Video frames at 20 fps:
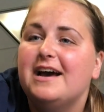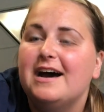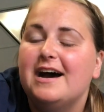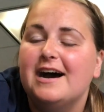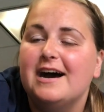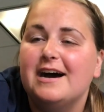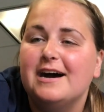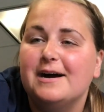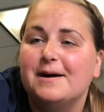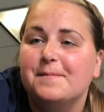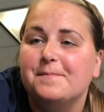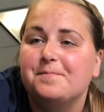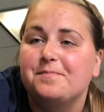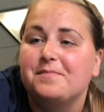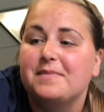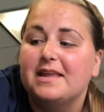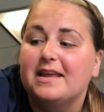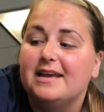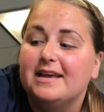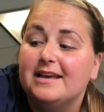
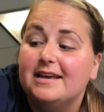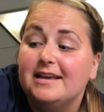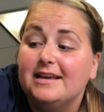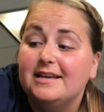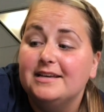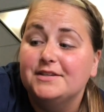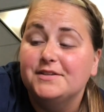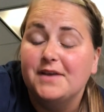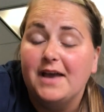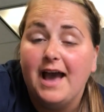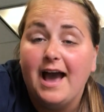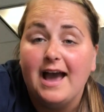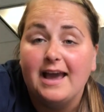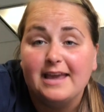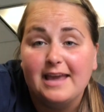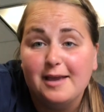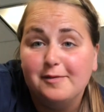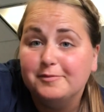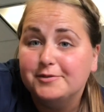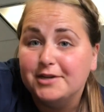So yeah, I
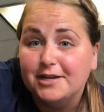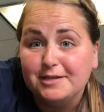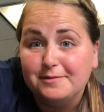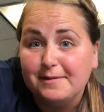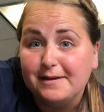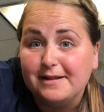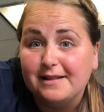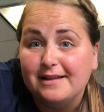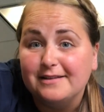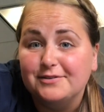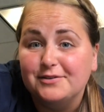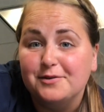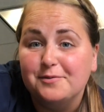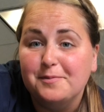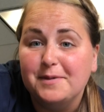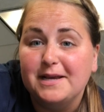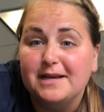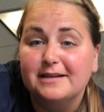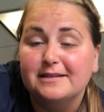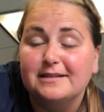came straight to my classroom
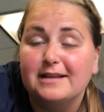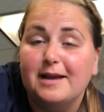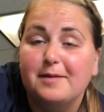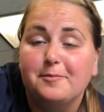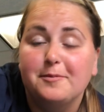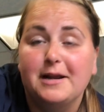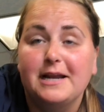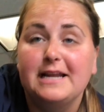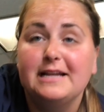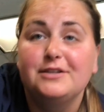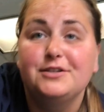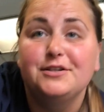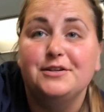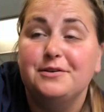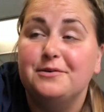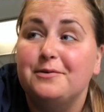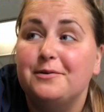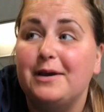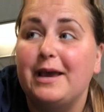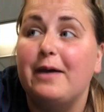because I'm ready
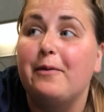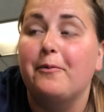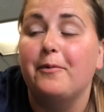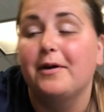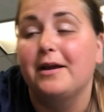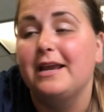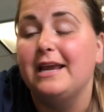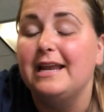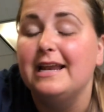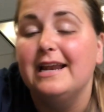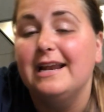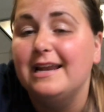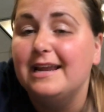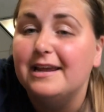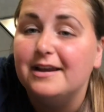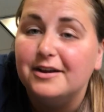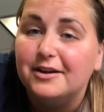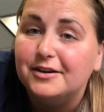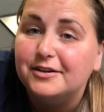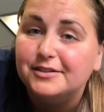to get working in
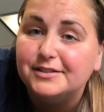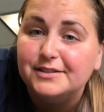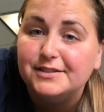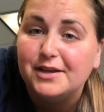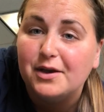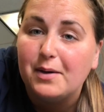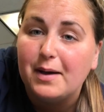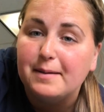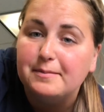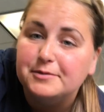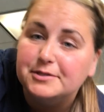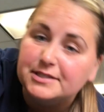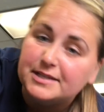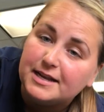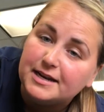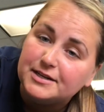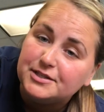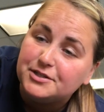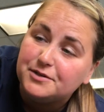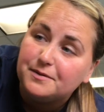here. So I'm just
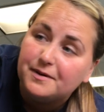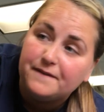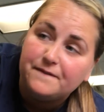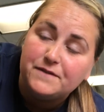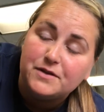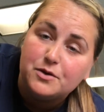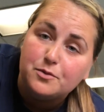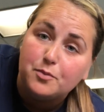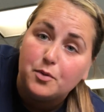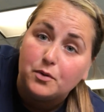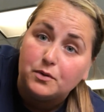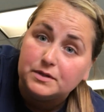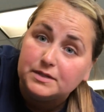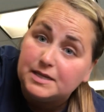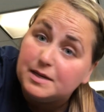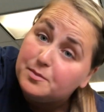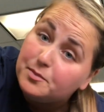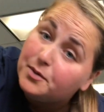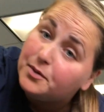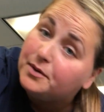gonna do a few
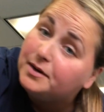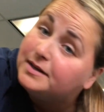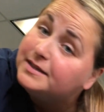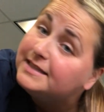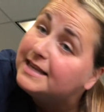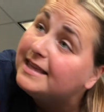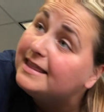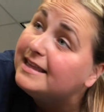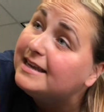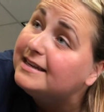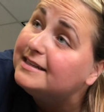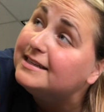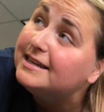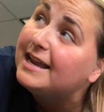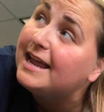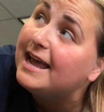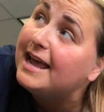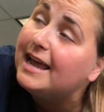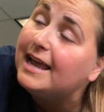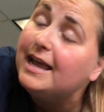bulletin boards, I think,
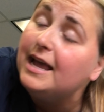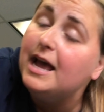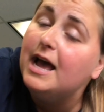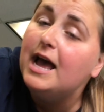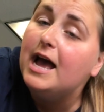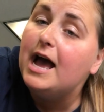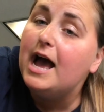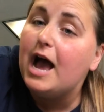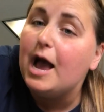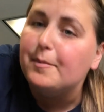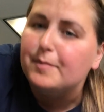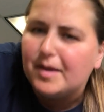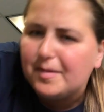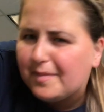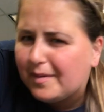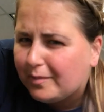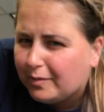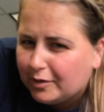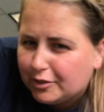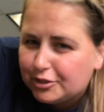today. I might be
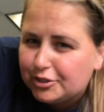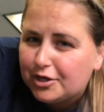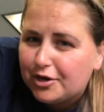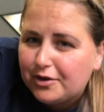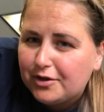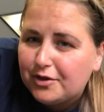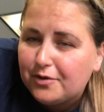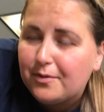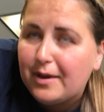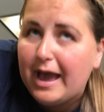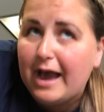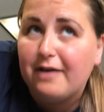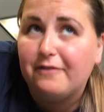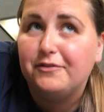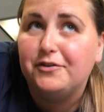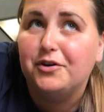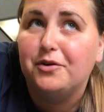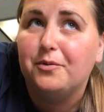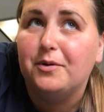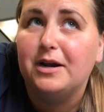able to show you
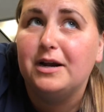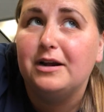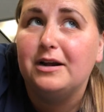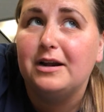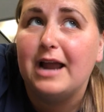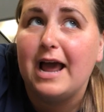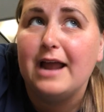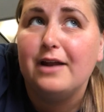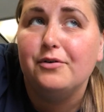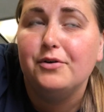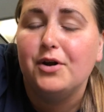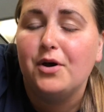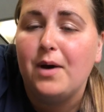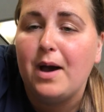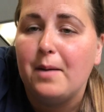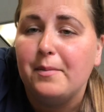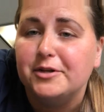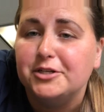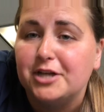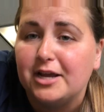afterward. I don't know
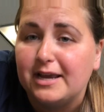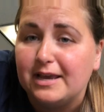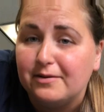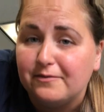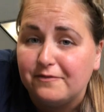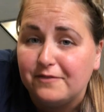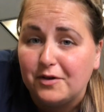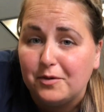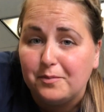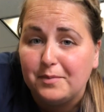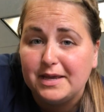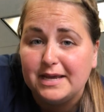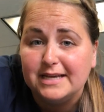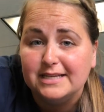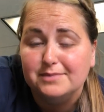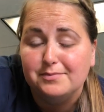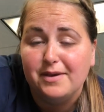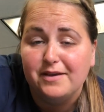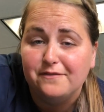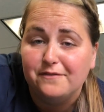how much I can film because
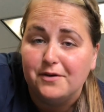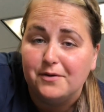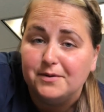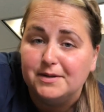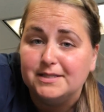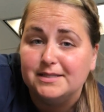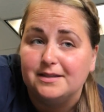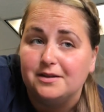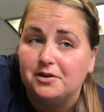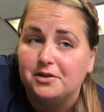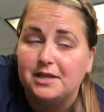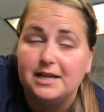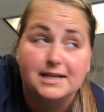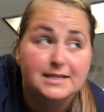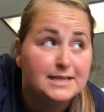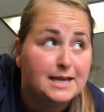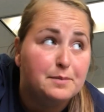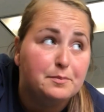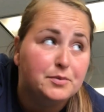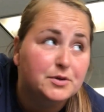my phone is literally at
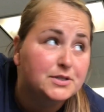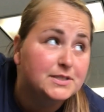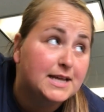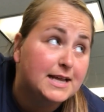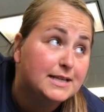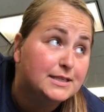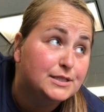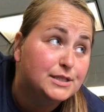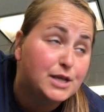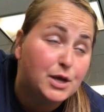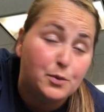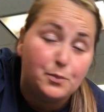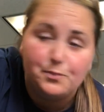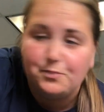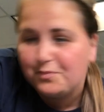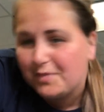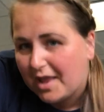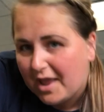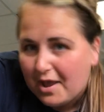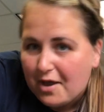10%. So
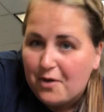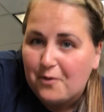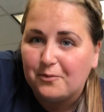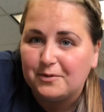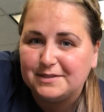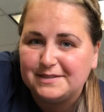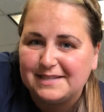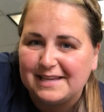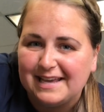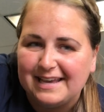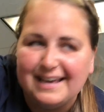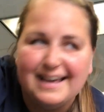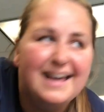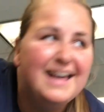we'll see.